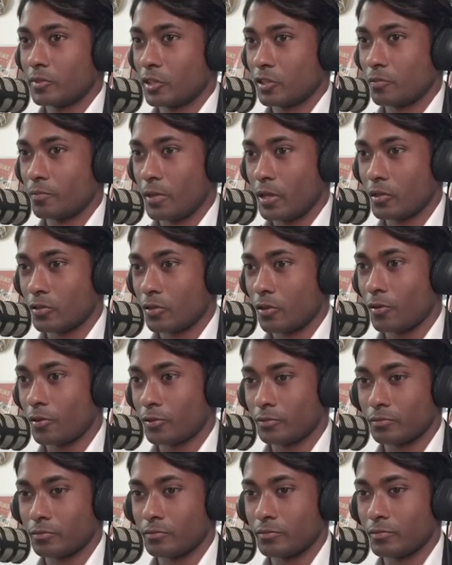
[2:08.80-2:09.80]
Just based
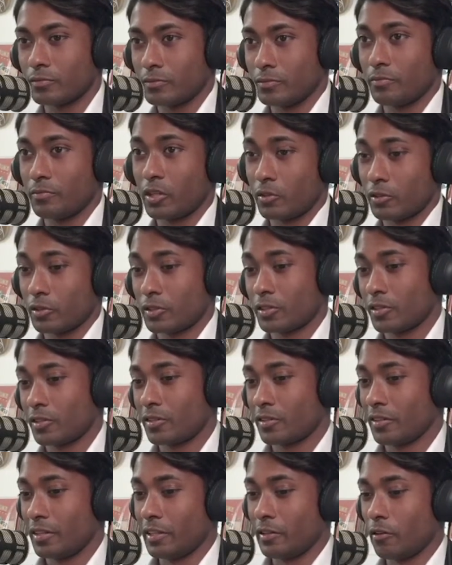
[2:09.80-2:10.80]
on, because
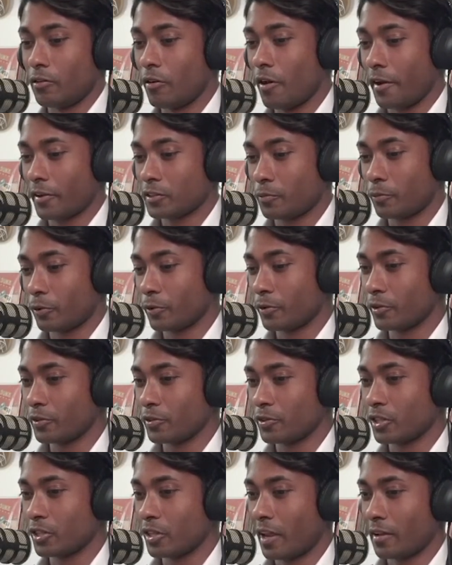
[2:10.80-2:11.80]
in her
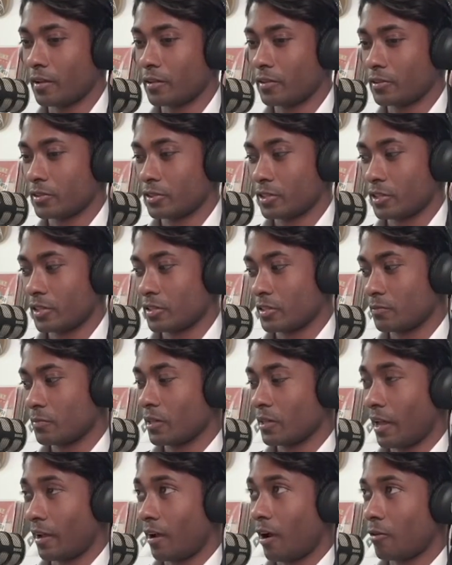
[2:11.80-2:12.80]
experience, she has
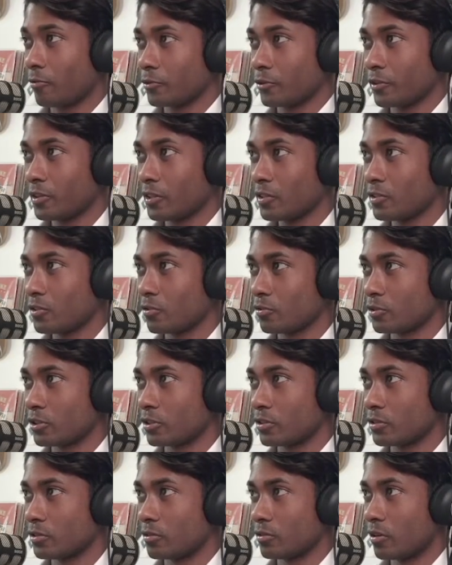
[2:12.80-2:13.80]
been encountering this. So
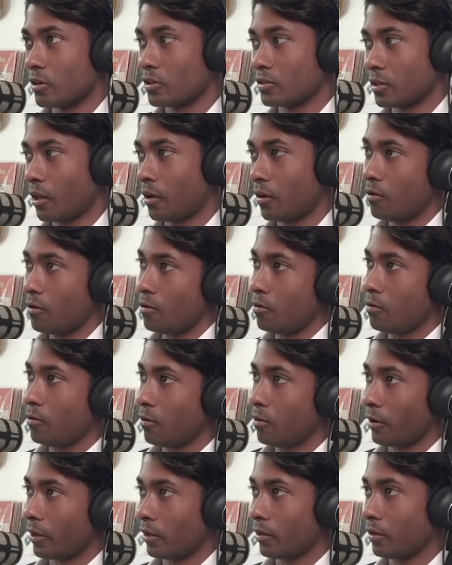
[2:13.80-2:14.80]
to her, it's like,
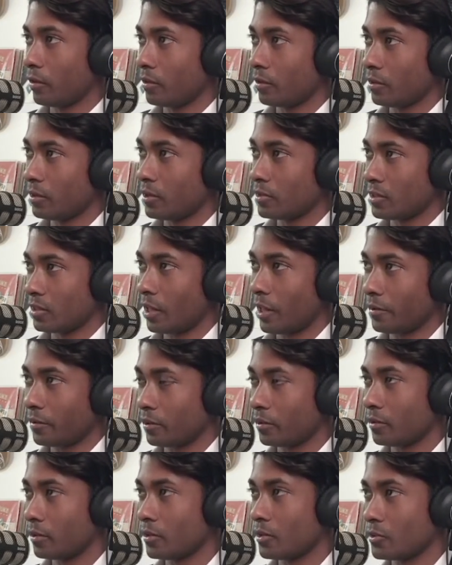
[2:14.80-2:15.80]
oh, okay, he doesn't
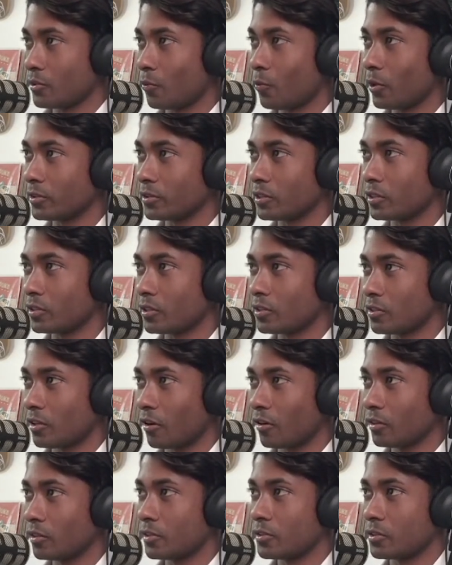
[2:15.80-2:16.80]
like it. He doesn't want it. He's
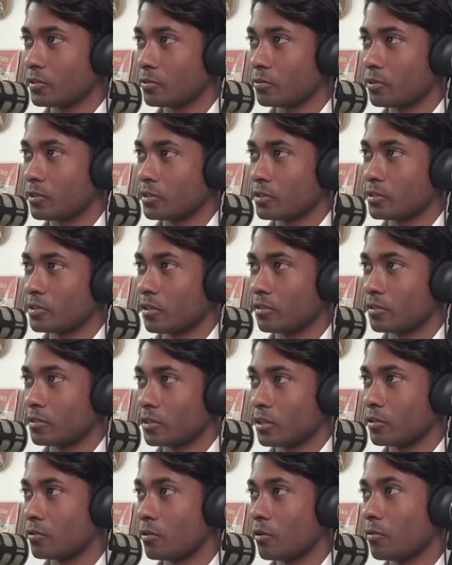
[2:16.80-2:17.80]
not going to listen to us. He's going to
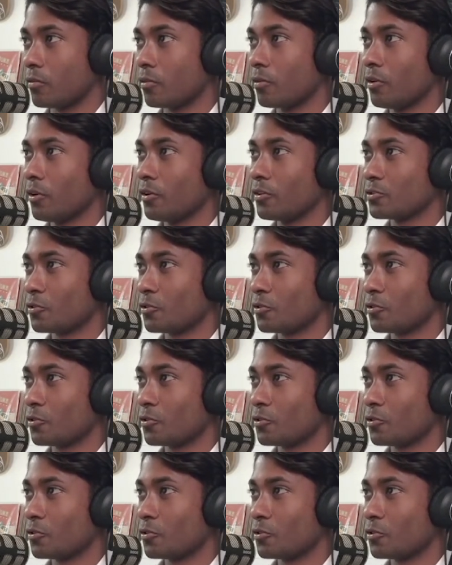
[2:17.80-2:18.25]
say no. Yeah.